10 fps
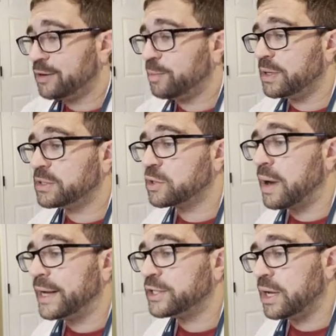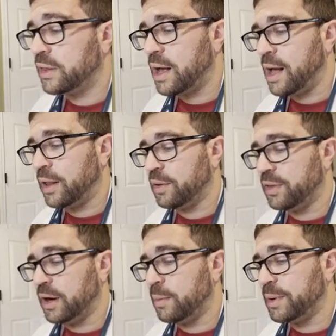scratching on the holo there,
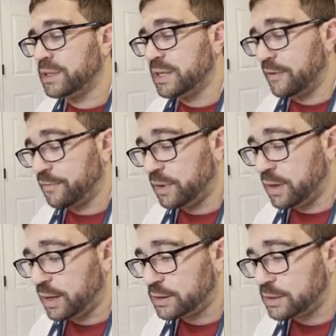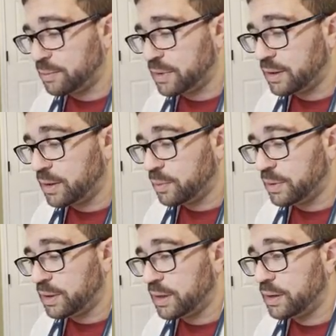but definitely not something that we
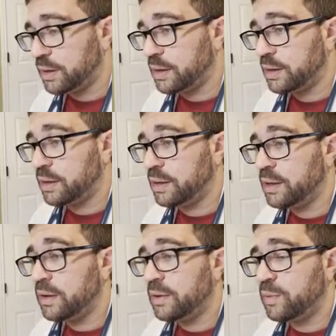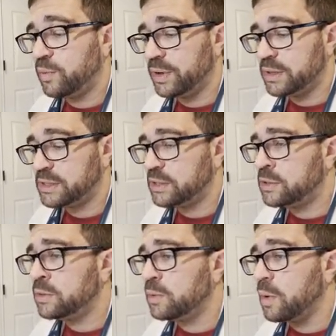can really see too
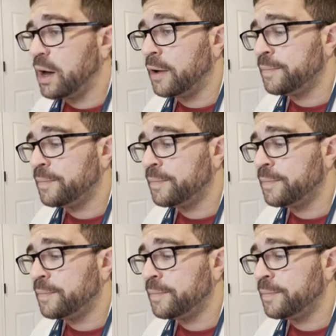well.